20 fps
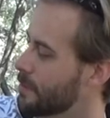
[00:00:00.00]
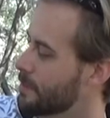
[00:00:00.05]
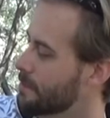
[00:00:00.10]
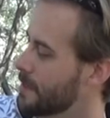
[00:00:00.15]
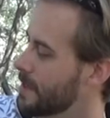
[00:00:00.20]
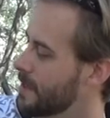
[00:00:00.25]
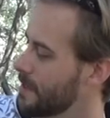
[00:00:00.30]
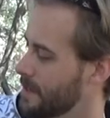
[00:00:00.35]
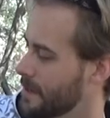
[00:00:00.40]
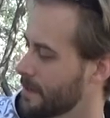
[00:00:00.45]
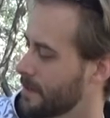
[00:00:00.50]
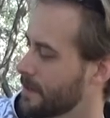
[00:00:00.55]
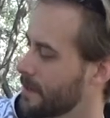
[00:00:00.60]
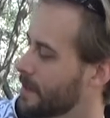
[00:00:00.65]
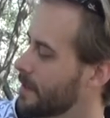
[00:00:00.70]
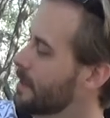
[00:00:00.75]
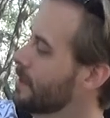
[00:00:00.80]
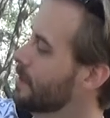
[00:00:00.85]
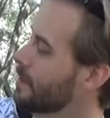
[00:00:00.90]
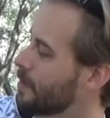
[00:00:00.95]
and me,
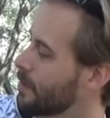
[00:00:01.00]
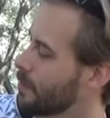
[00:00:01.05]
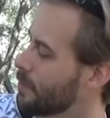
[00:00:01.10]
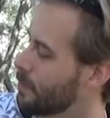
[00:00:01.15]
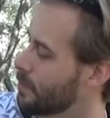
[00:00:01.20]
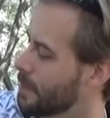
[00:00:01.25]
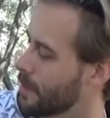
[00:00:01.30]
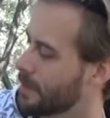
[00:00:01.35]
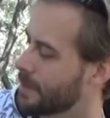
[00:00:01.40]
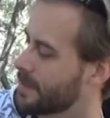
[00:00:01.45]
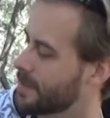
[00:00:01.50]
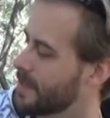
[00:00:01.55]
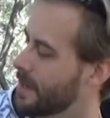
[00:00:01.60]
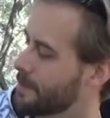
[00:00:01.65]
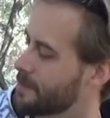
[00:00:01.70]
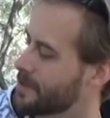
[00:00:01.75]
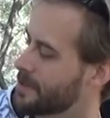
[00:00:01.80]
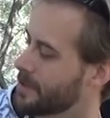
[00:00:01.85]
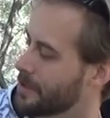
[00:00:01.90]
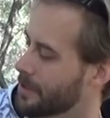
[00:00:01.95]
we're
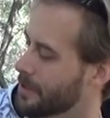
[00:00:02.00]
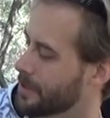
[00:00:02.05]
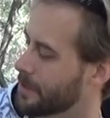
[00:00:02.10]
exceptional.